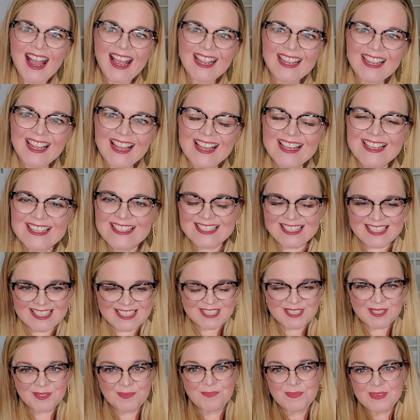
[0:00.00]
guys,
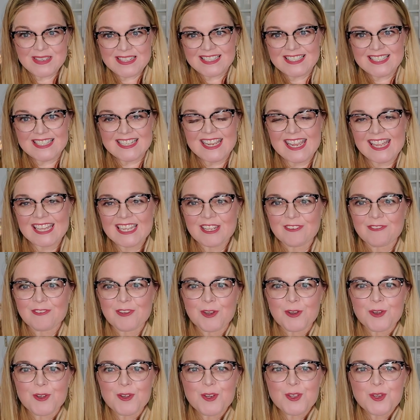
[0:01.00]
it's Misty, and if
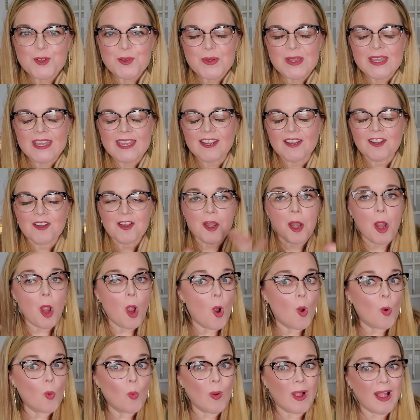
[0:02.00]
you're new here,
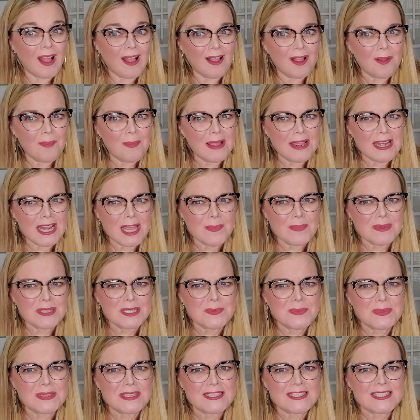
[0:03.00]
well, my name is
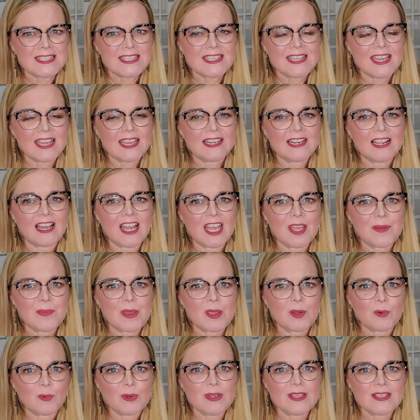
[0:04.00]
Misty, and I am
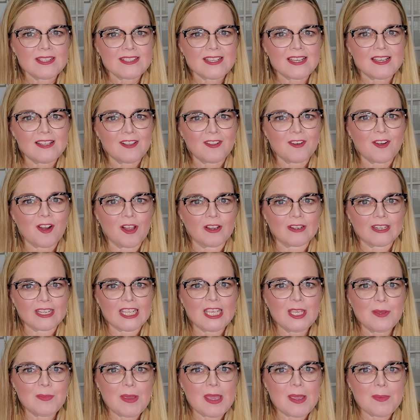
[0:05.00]
a reseller on
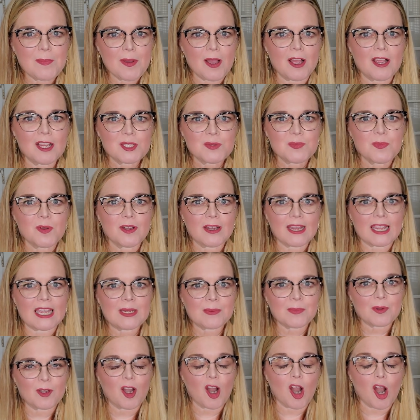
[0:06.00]
eBay, Poshmark,
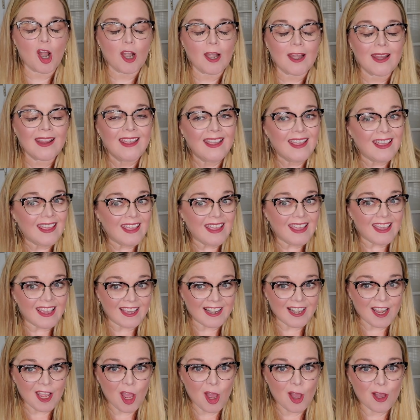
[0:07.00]
and Mercari,
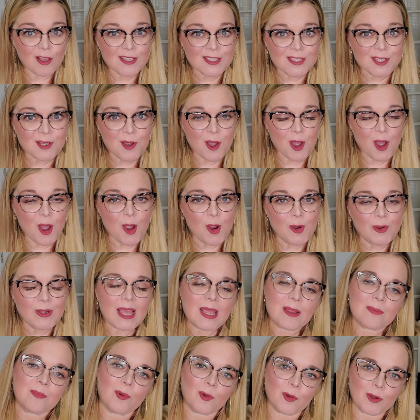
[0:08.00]
and I also own
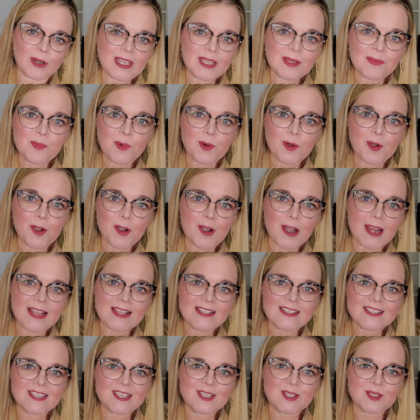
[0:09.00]
a brick and mortar
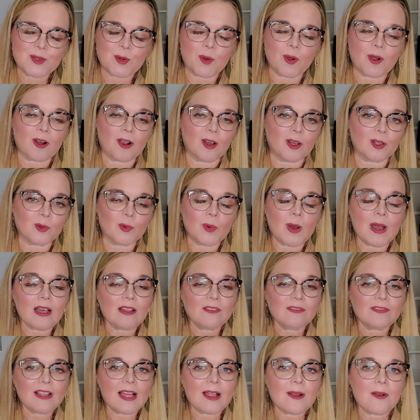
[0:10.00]
antique store called
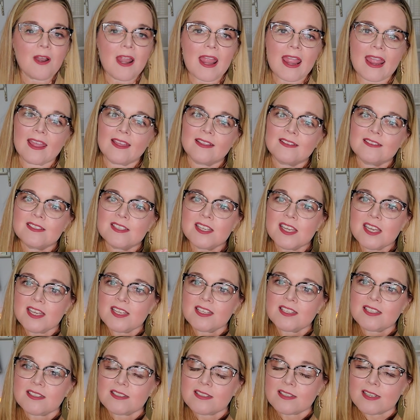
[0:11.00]
Wildflower
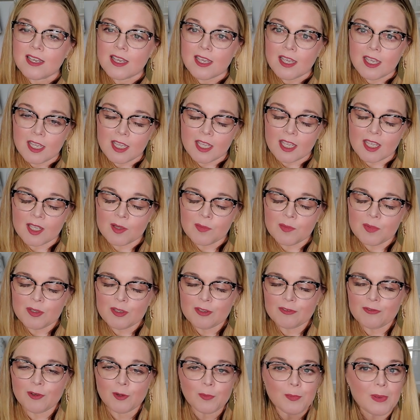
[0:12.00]
Antiques in
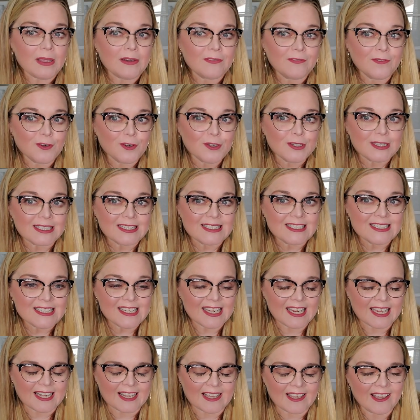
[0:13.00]
beautiful Bedford,
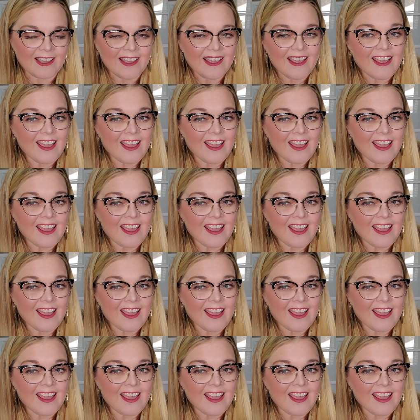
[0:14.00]
Indiana.